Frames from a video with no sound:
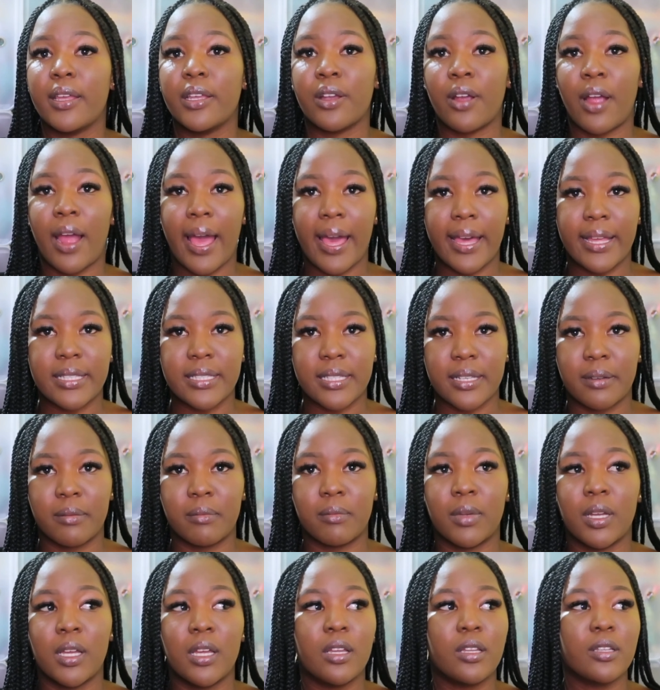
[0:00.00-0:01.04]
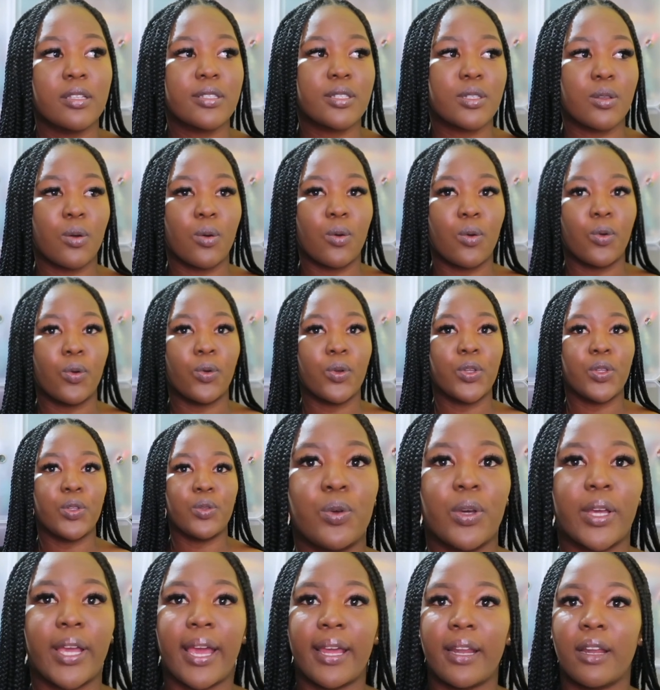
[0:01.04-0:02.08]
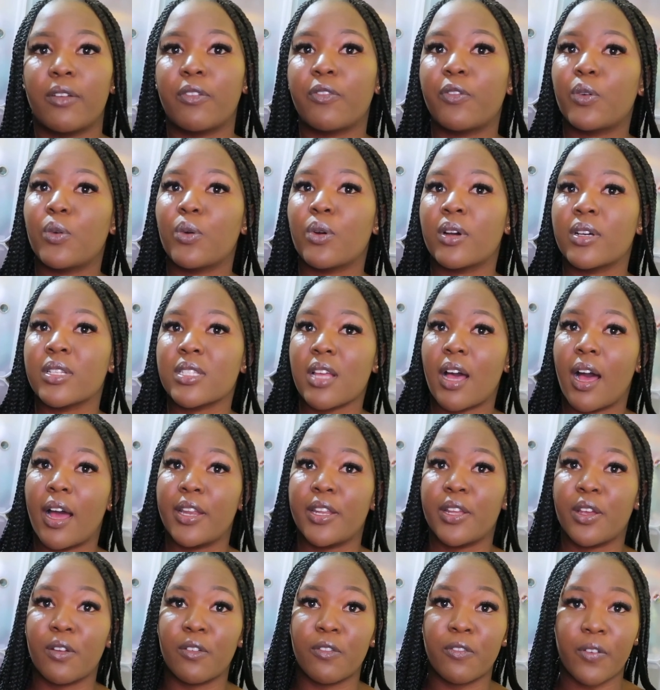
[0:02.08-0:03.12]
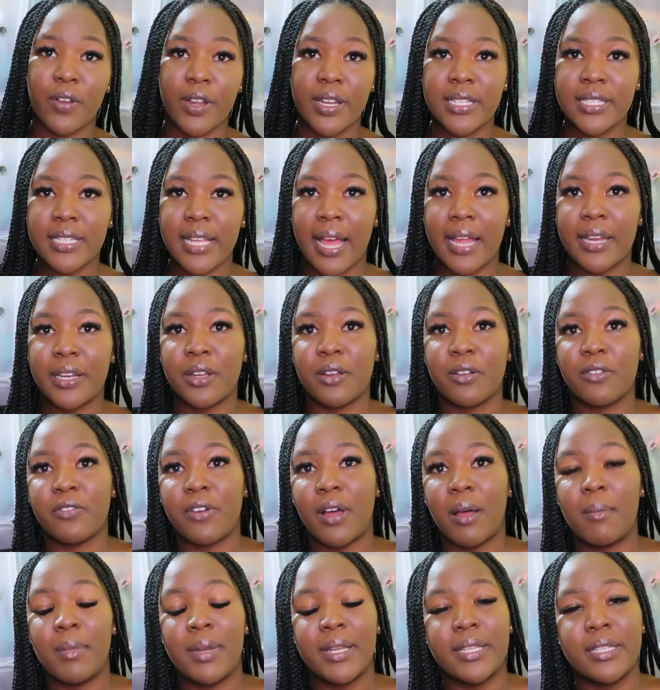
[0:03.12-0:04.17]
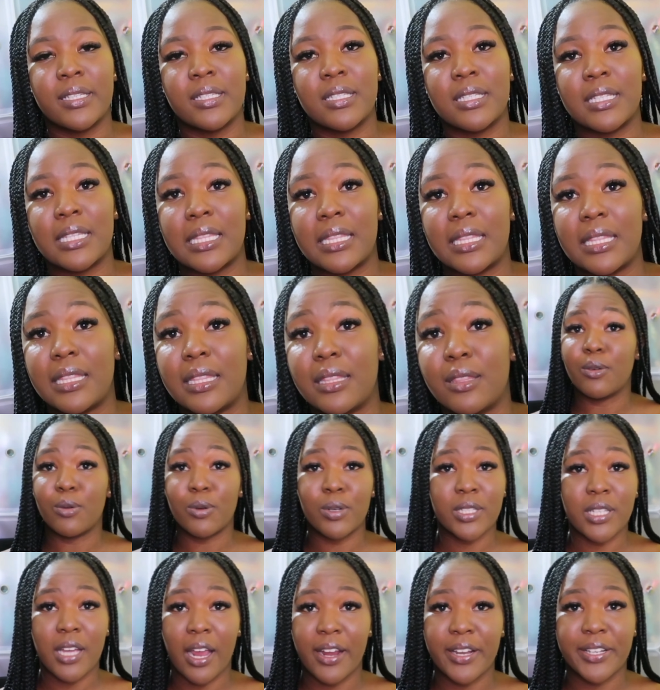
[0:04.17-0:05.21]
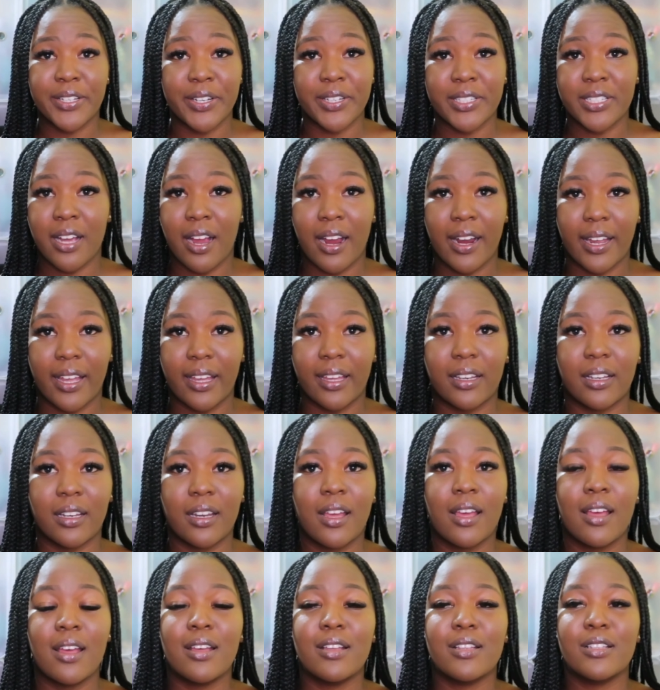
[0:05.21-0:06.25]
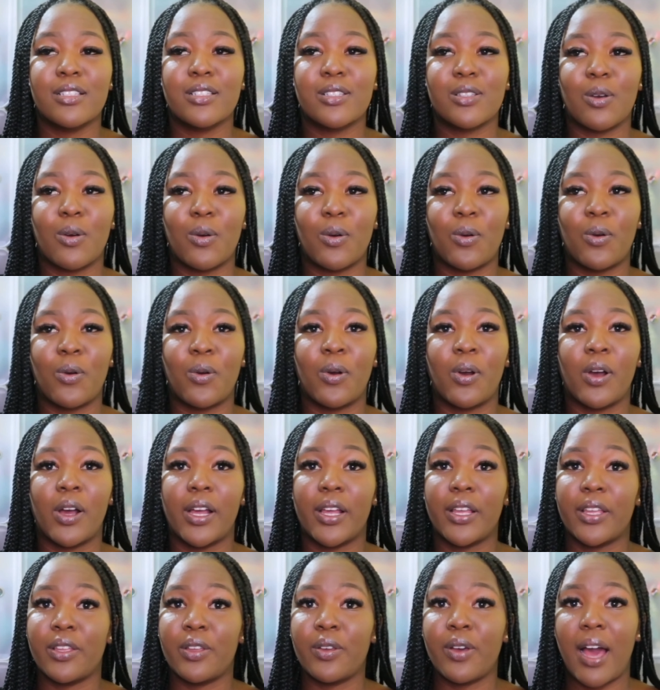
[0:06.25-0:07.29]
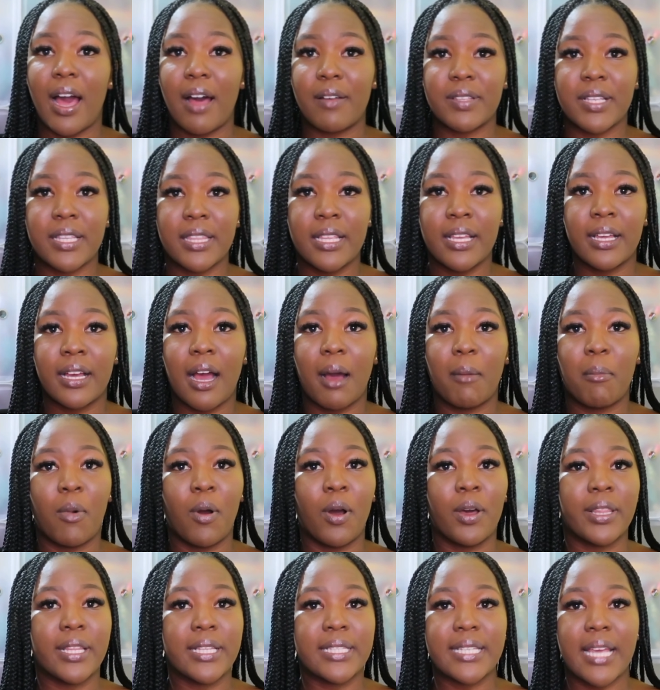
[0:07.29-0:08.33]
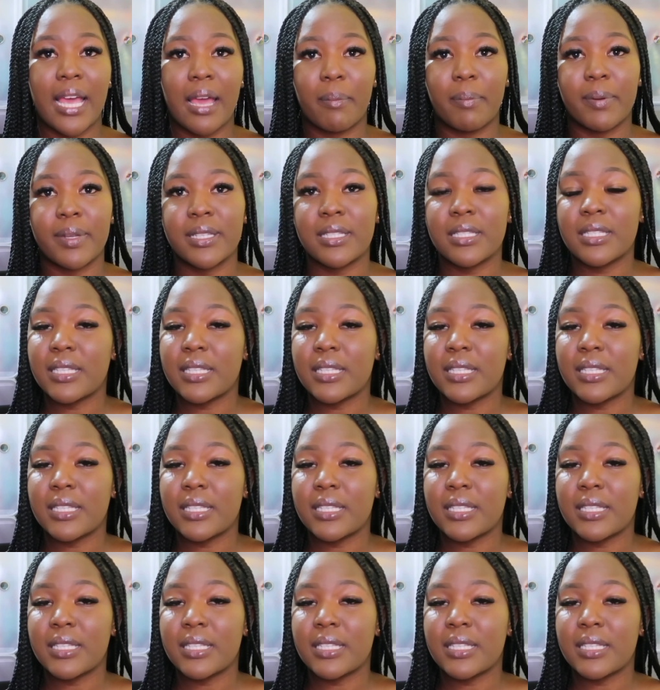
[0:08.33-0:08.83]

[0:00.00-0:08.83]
your item. So you cannot focus on your friends and your families. Those aren't your target. So you have to think about the type of